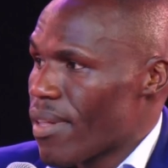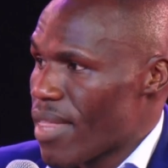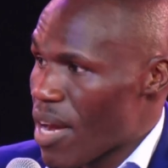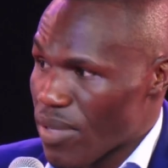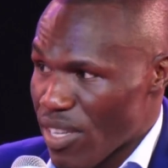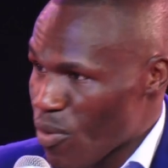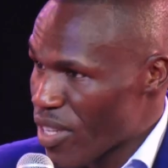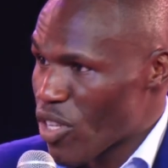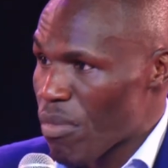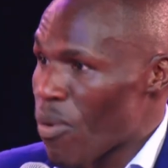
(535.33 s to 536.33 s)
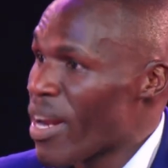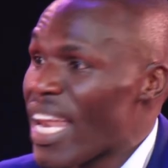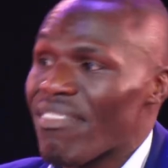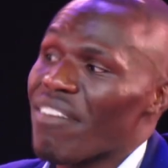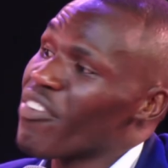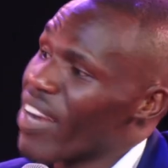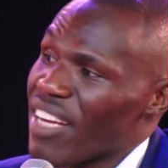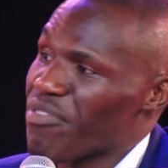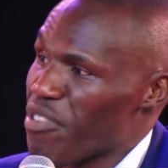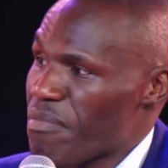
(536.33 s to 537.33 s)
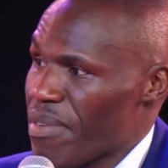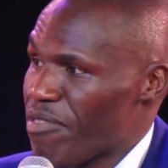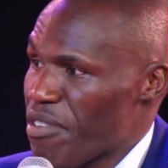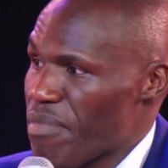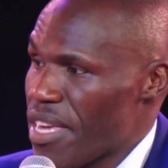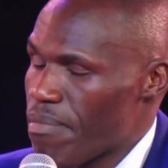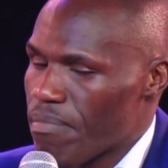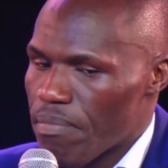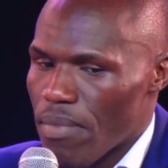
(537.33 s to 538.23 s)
That was a wisdom I will never forget from him.